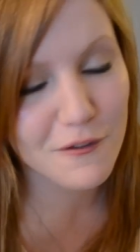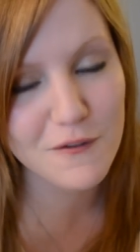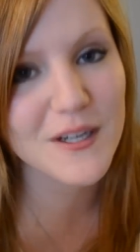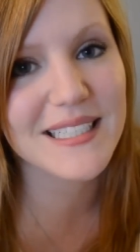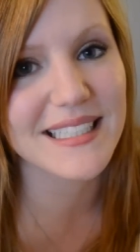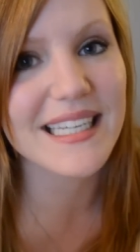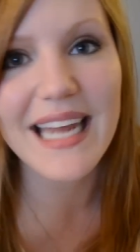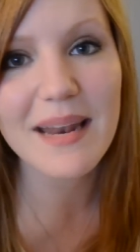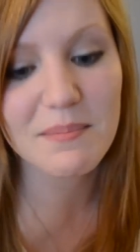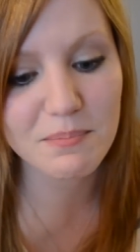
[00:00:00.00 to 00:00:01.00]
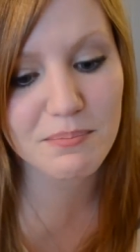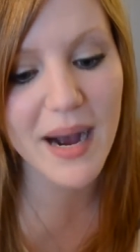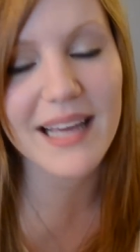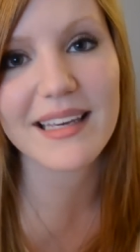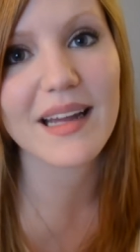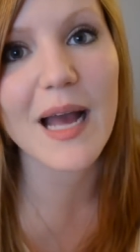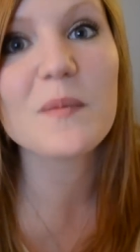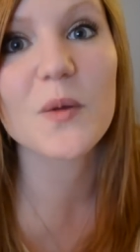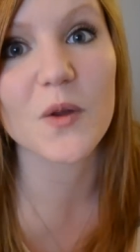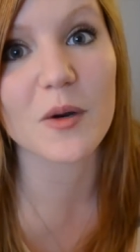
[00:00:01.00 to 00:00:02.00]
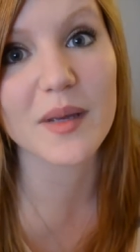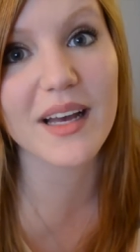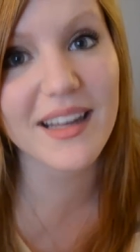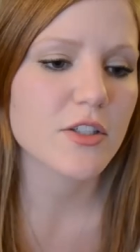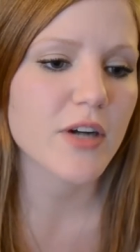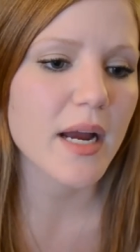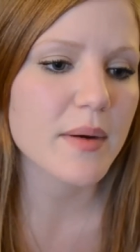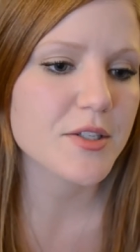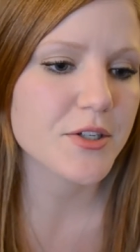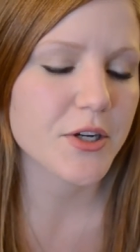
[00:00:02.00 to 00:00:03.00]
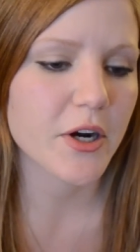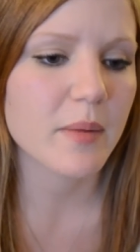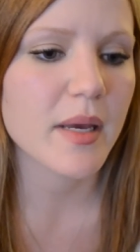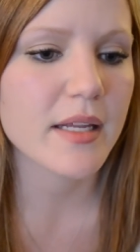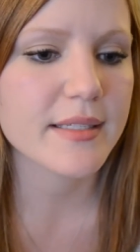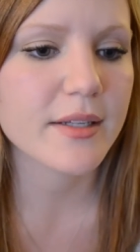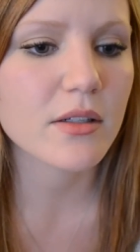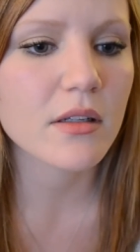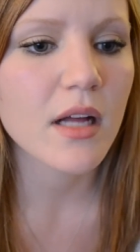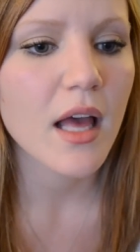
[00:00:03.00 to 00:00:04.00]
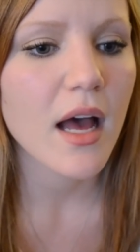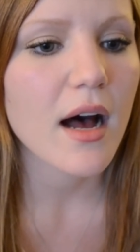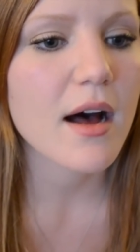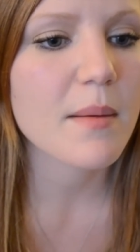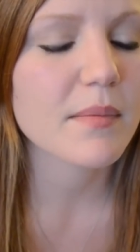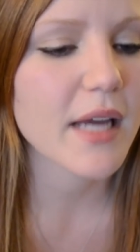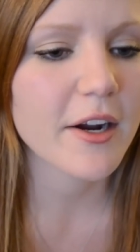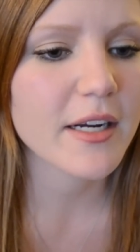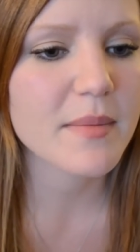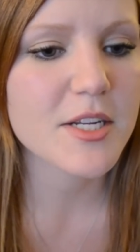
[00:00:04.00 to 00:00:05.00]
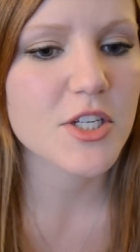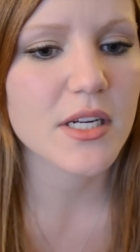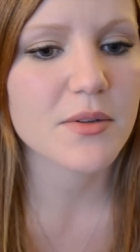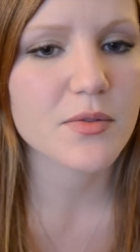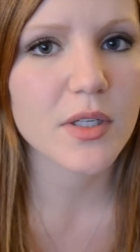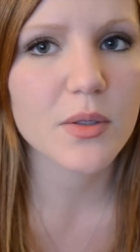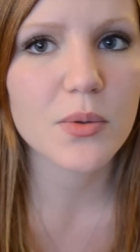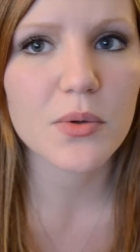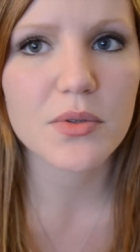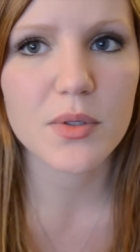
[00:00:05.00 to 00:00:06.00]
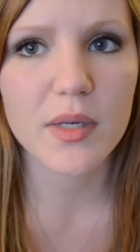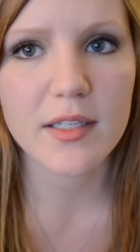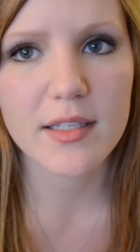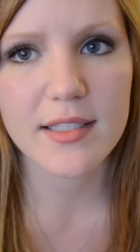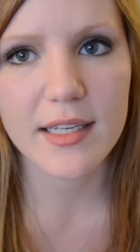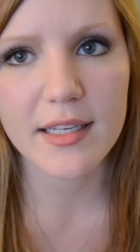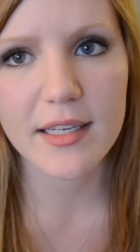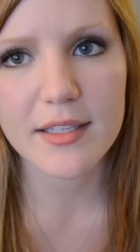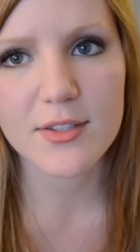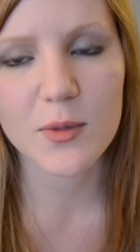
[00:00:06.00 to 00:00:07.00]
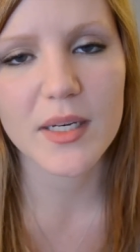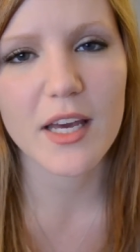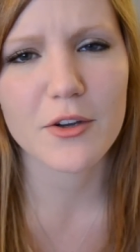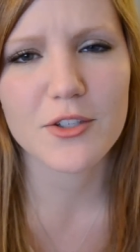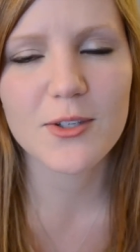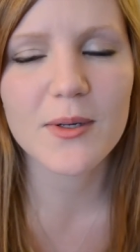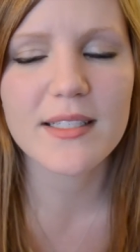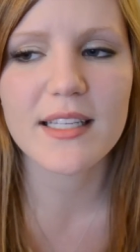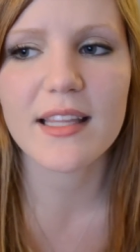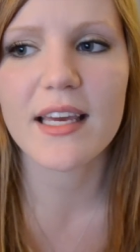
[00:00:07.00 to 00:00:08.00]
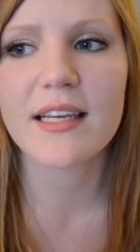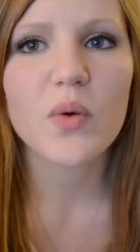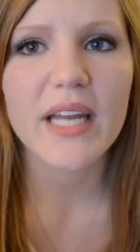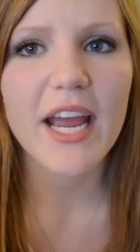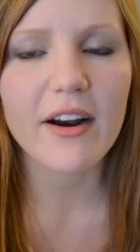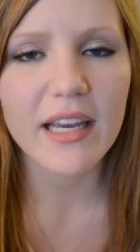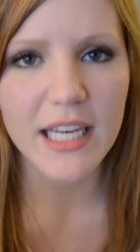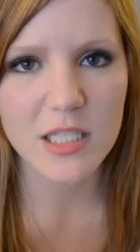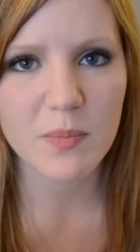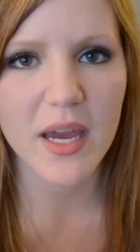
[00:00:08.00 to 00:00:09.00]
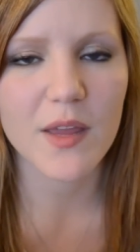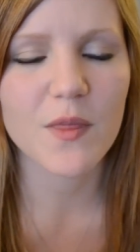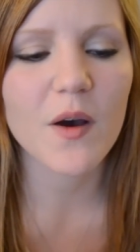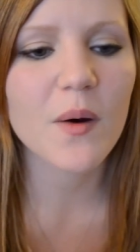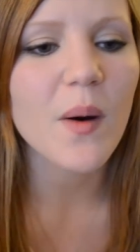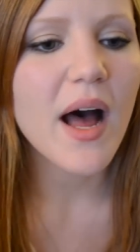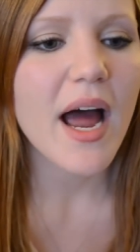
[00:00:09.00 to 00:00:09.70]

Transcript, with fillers: freezing and might get hypothermia. The Triwizard Tournament deal, I already mentioned it was really cool to get to see so many other students and things. When Harry gets picked though,